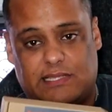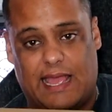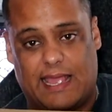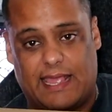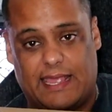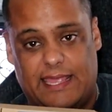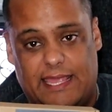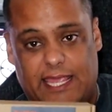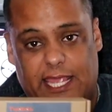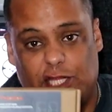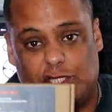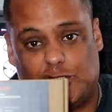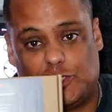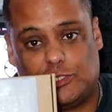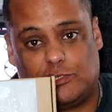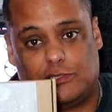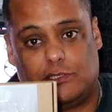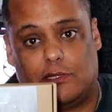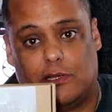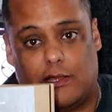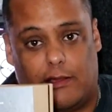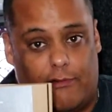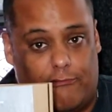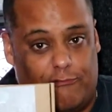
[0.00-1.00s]
that each
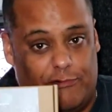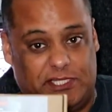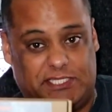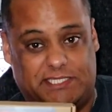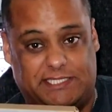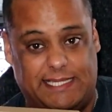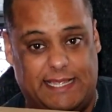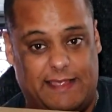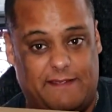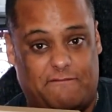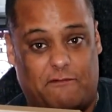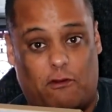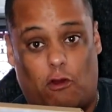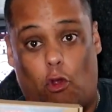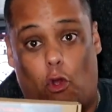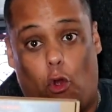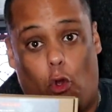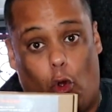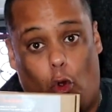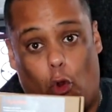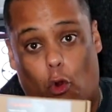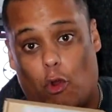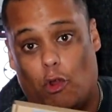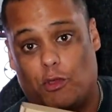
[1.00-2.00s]
receiver
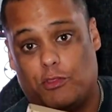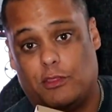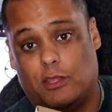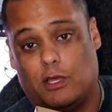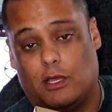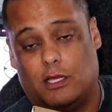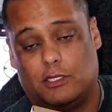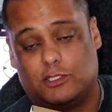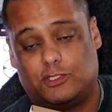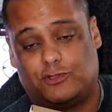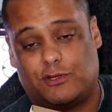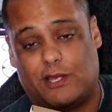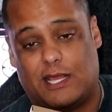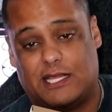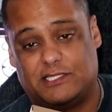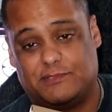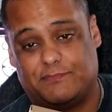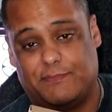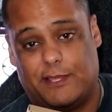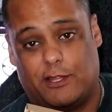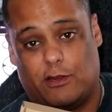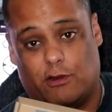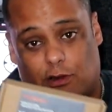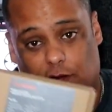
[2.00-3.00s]
or the
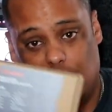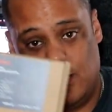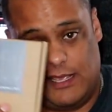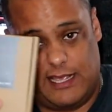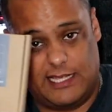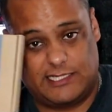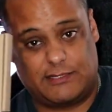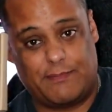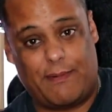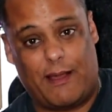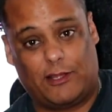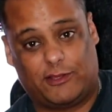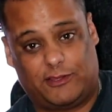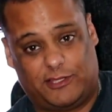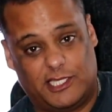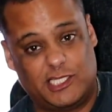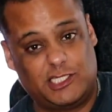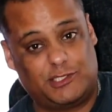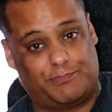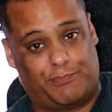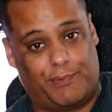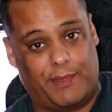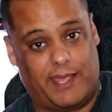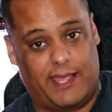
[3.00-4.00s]
transmitter is about
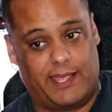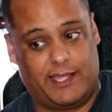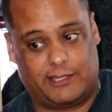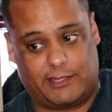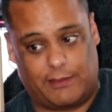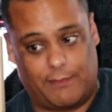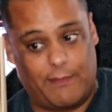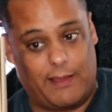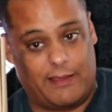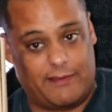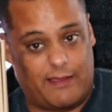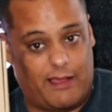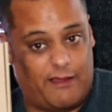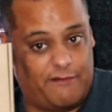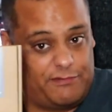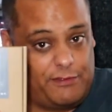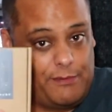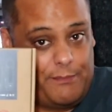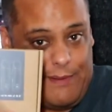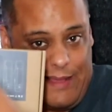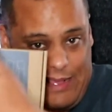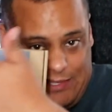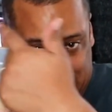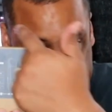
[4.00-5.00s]
this big of
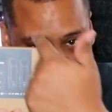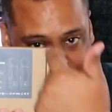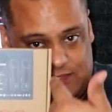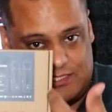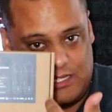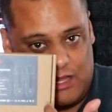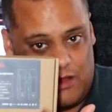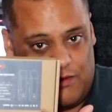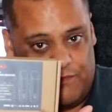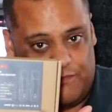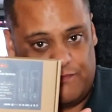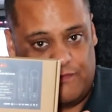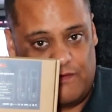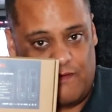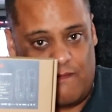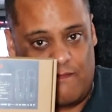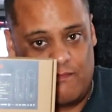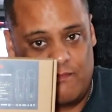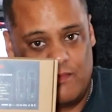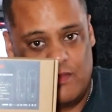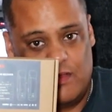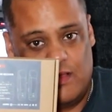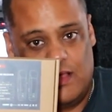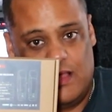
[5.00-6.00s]
the box itself.
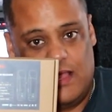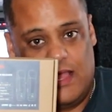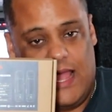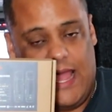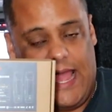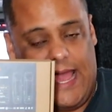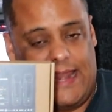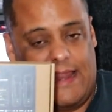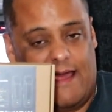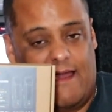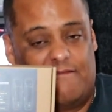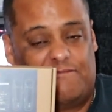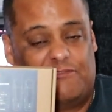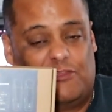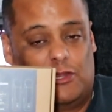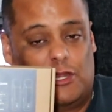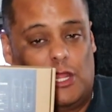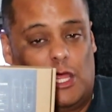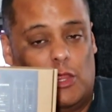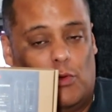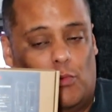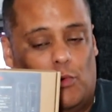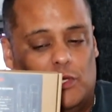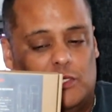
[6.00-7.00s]
And I've
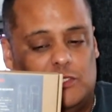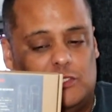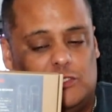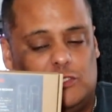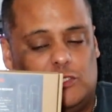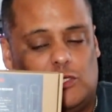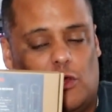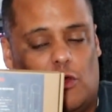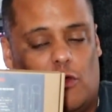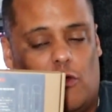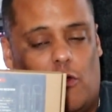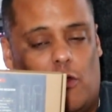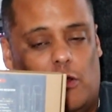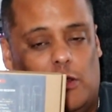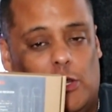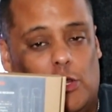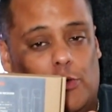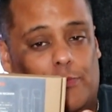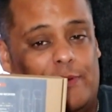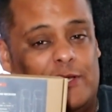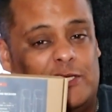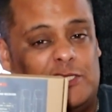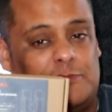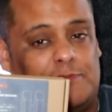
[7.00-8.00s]
done other ones that are a
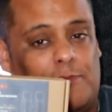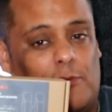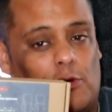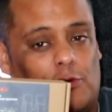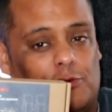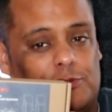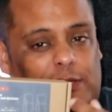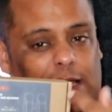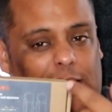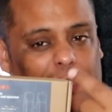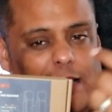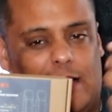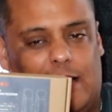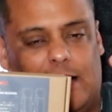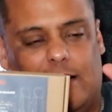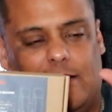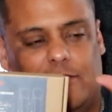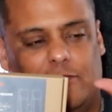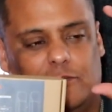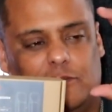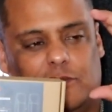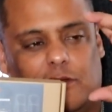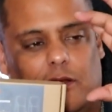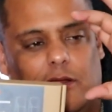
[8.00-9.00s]
little bit small, that
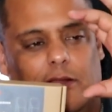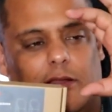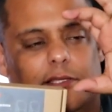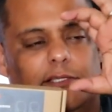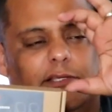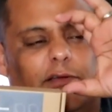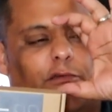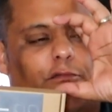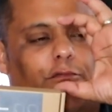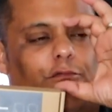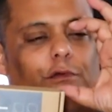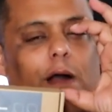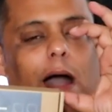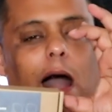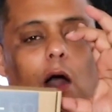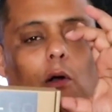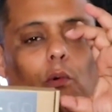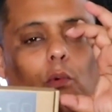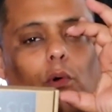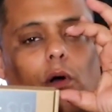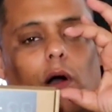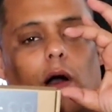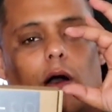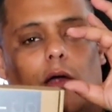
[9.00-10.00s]
it was a
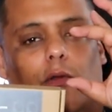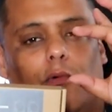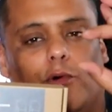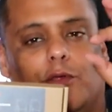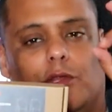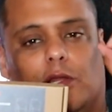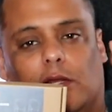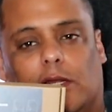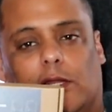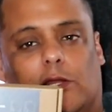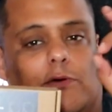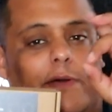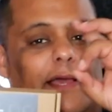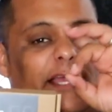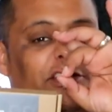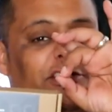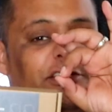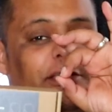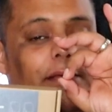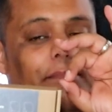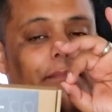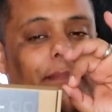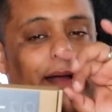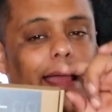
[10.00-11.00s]
round one with a little
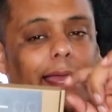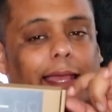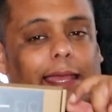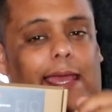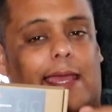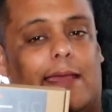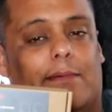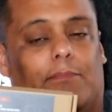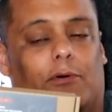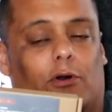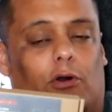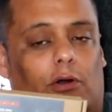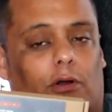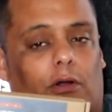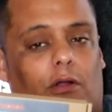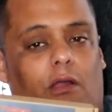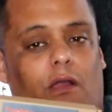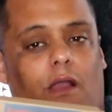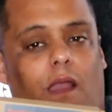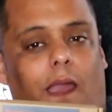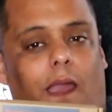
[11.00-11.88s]
HDMI cable.